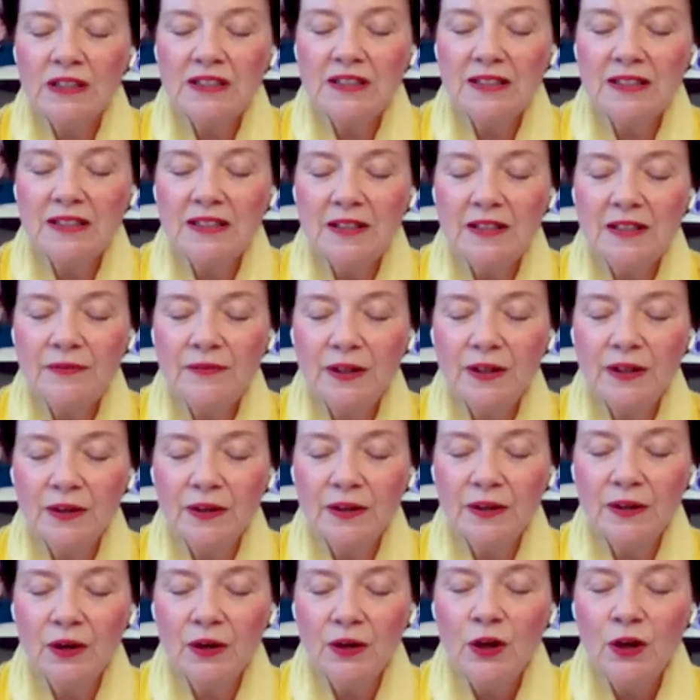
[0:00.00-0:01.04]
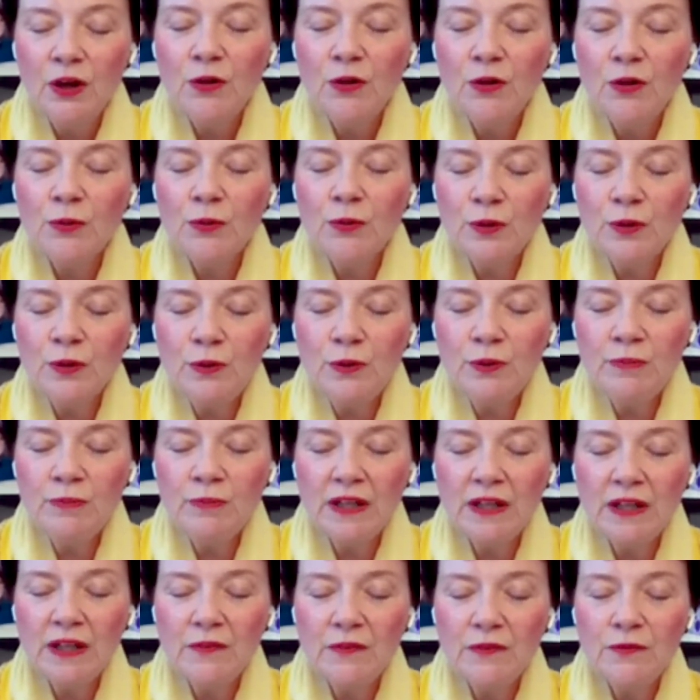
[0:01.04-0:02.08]
for receiving
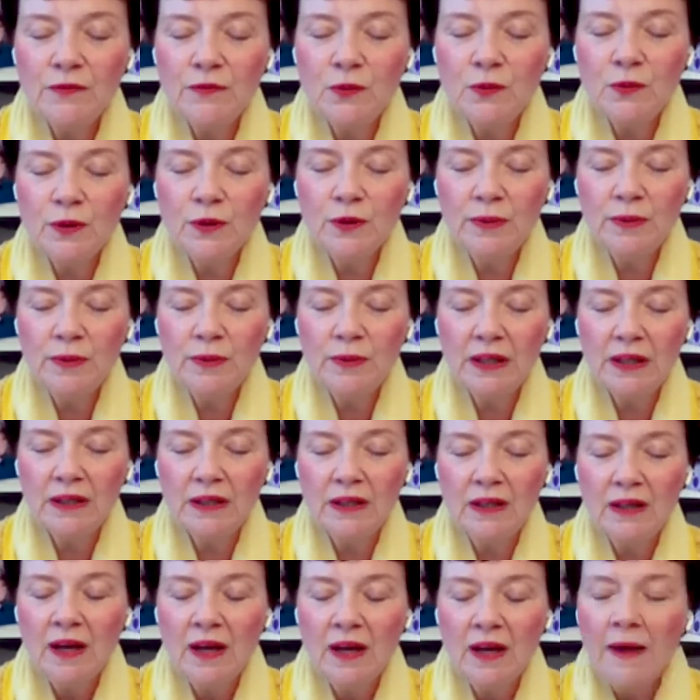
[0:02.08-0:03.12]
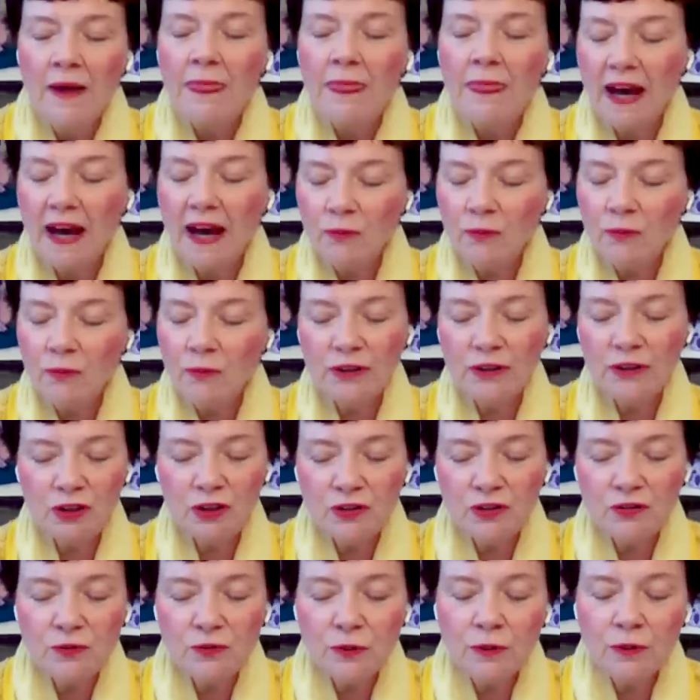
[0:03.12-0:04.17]
through me, for me,
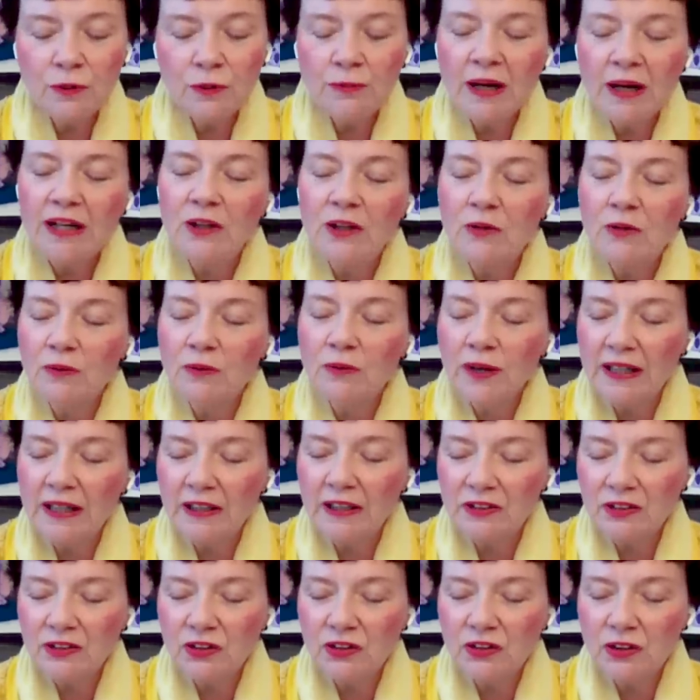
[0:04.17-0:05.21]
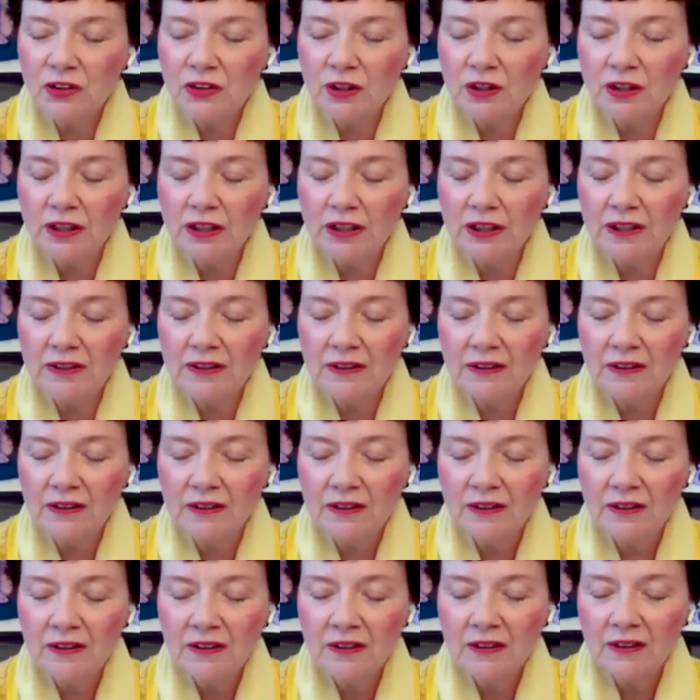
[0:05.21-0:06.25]
that which is for my greatest good
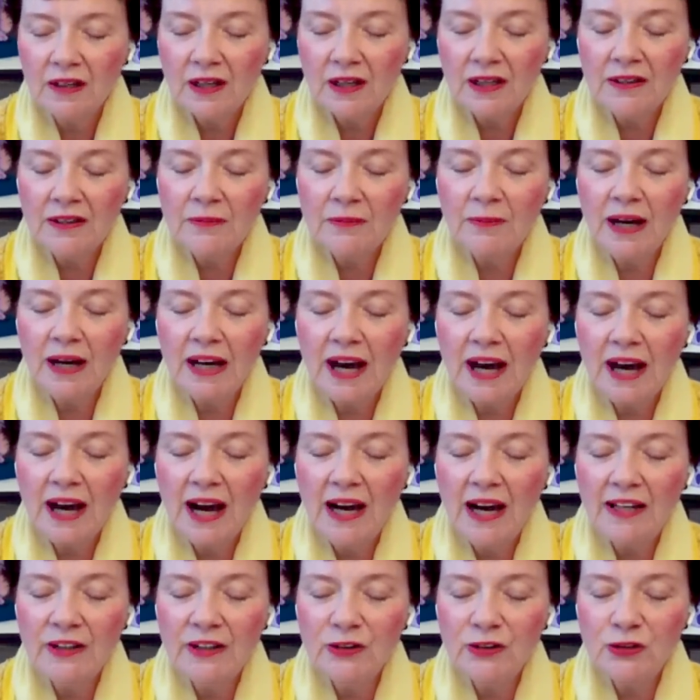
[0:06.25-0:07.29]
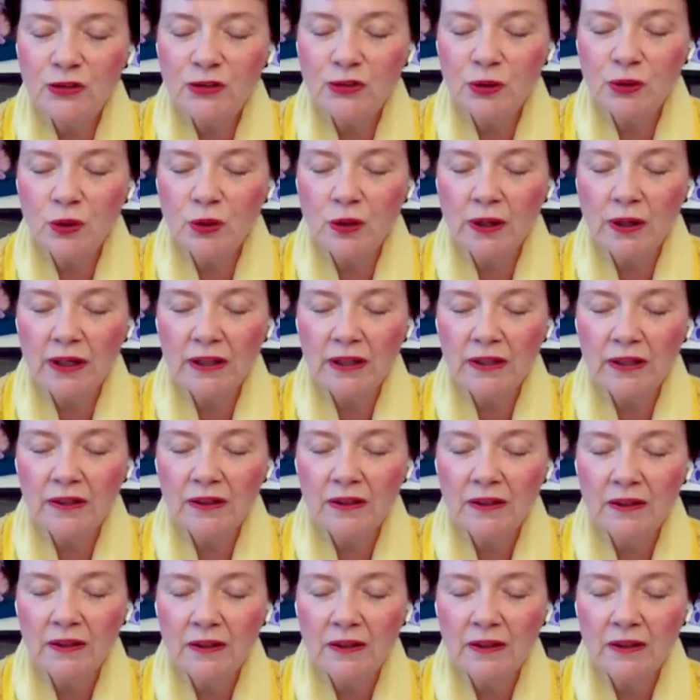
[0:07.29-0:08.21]
and my highest joy.